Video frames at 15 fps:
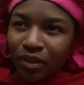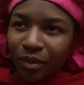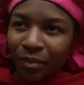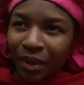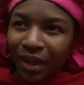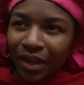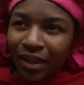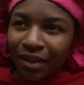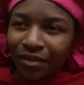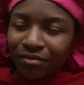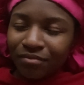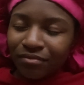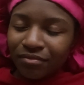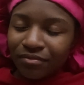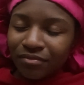somebody,
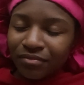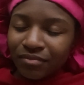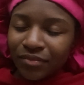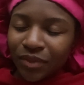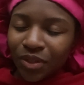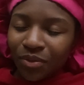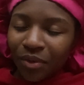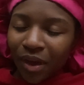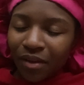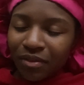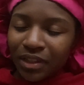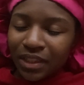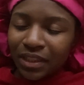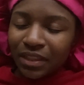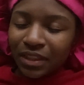you
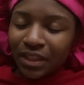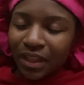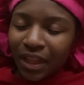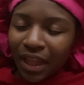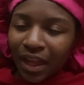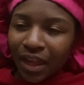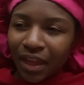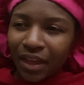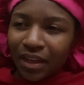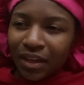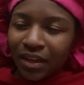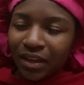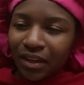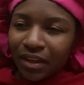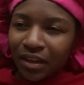obviously, like,
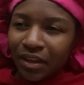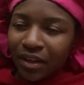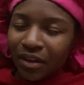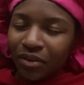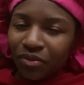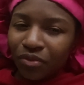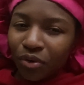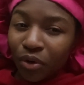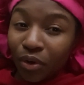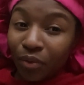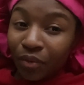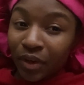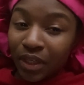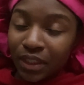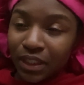did it for a
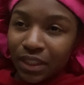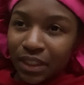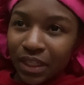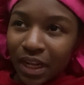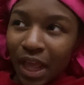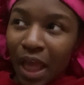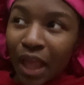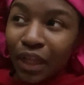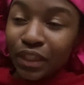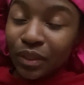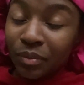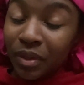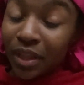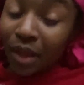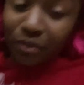reason. To
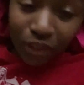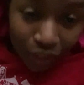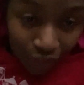me, that was